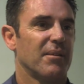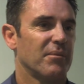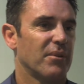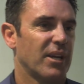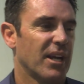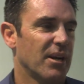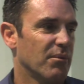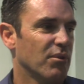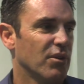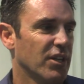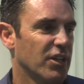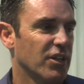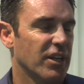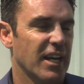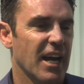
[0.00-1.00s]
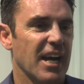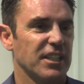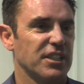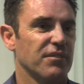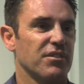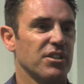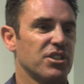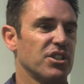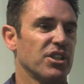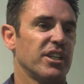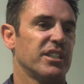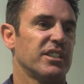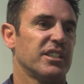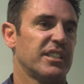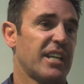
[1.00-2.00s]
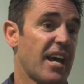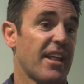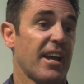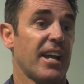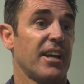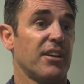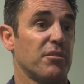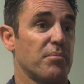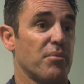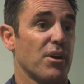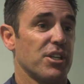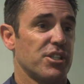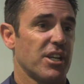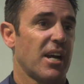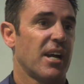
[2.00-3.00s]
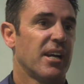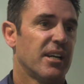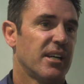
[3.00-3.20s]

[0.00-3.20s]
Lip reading: you get a really good gauge of the seasons, how they handle pressure,